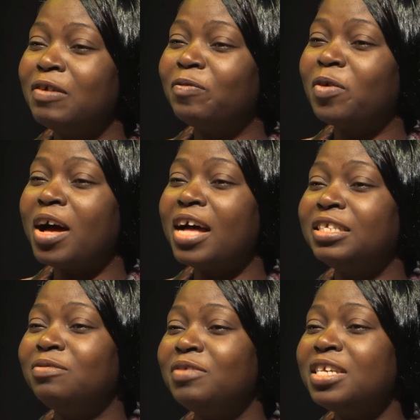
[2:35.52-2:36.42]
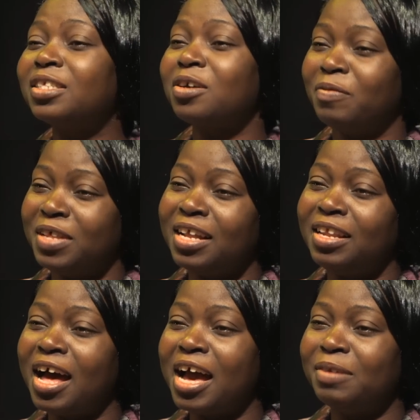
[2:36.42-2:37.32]
For at the risk of their
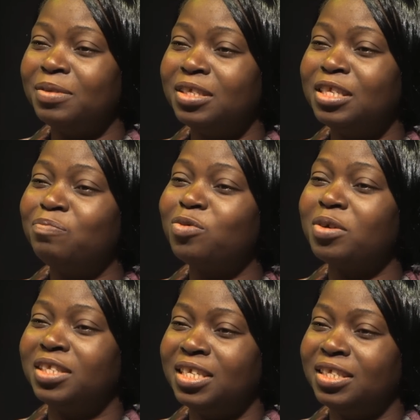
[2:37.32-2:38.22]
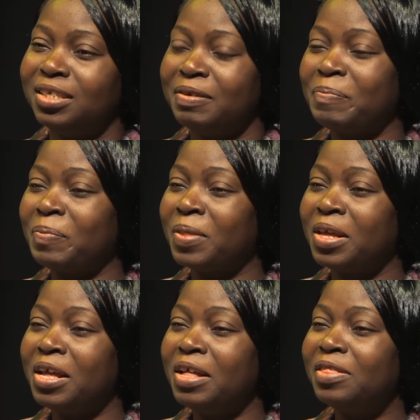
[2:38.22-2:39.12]
lives, they brought it.
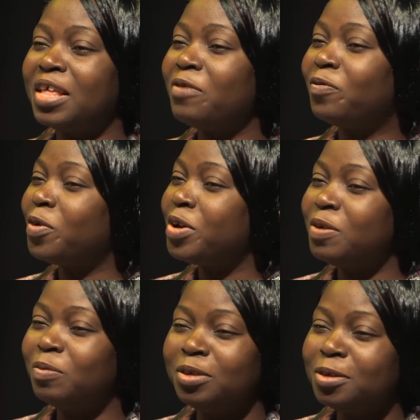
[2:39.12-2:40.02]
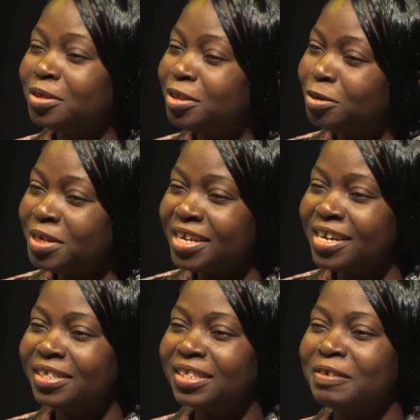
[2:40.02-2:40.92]
Therefore, he would not drink
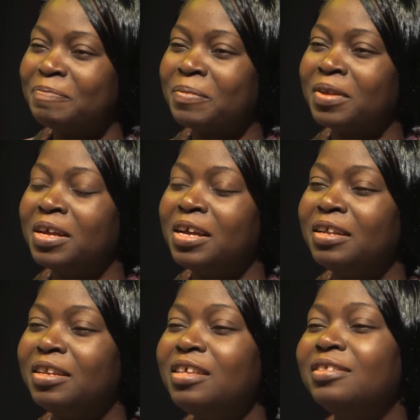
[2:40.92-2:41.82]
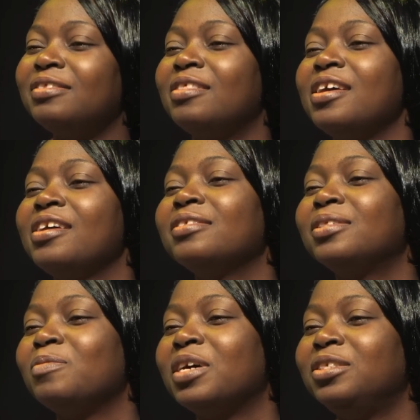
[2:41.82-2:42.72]
it." These
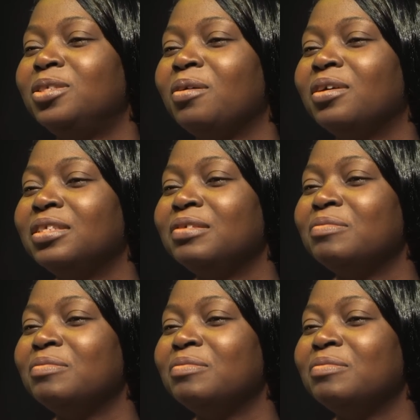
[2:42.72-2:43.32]
things were done